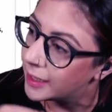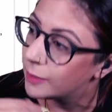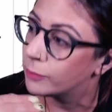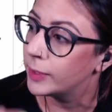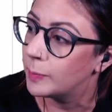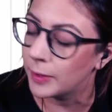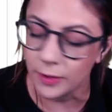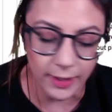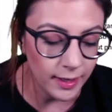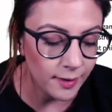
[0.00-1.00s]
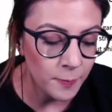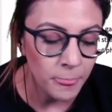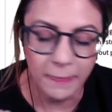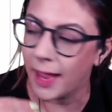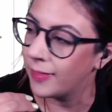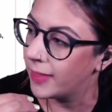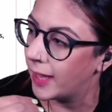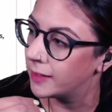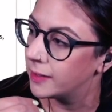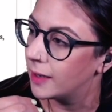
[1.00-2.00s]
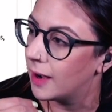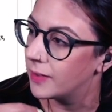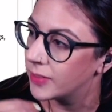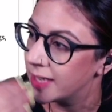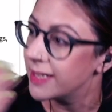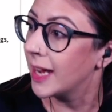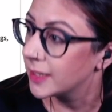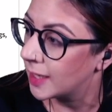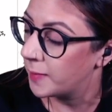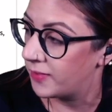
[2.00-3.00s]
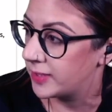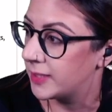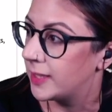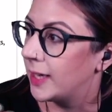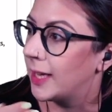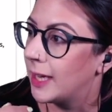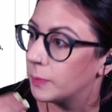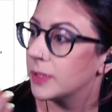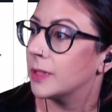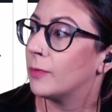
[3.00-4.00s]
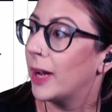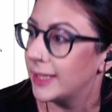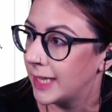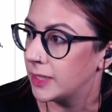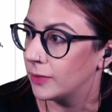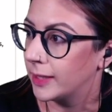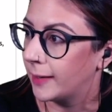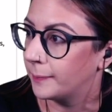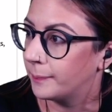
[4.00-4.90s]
It rebuilt it, and then the next time I visited it, it was the right data again.